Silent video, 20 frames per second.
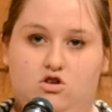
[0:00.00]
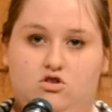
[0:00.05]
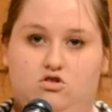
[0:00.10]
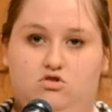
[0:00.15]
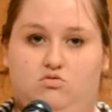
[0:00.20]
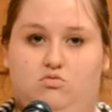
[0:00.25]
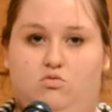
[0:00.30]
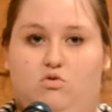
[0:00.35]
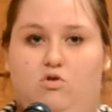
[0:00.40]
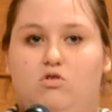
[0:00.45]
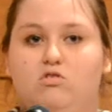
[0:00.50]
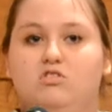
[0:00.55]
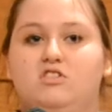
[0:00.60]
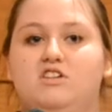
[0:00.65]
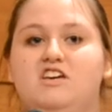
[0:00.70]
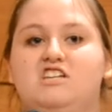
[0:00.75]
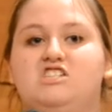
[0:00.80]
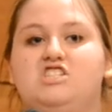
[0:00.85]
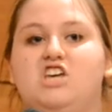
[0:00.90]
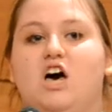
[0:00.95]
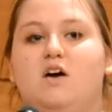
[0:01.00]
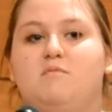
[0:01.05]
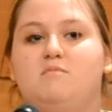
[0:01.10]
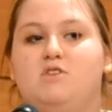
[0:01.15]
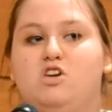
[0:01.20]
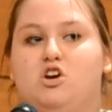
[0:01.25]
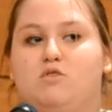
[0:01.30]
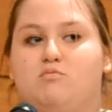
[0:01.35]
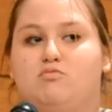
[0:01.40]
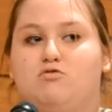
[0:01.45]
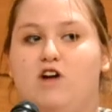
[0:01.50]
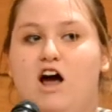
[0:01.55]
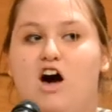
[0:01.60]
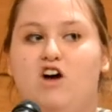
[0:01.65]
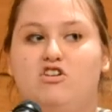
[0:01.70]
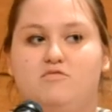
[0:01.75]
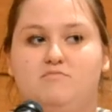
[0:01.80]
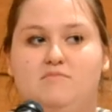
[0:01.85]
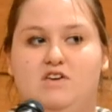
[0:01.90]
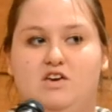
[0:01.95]
You only tell me you're
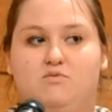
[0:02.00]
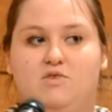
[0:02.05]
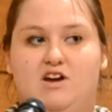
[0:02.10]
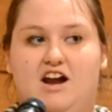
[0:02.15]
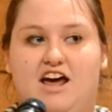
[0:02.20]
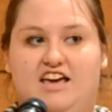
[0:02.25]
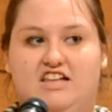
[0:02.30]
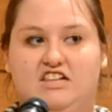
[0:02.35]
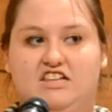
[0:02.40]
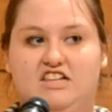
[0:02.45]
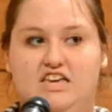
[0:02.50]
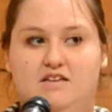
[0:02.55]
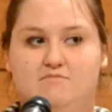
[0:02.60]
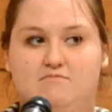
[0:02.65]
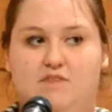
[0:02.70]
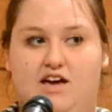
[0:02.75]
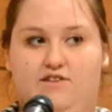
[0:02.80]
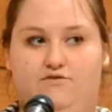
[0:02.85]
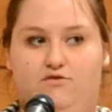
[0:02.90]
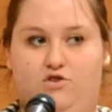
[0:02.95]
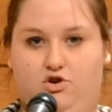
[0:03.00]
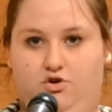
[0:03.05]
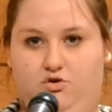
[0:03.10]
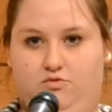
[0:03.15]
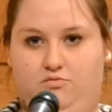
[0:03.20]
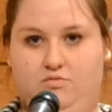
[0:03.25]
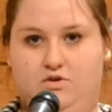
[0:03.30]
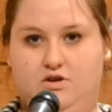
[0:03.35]
proud of me when I clean my room.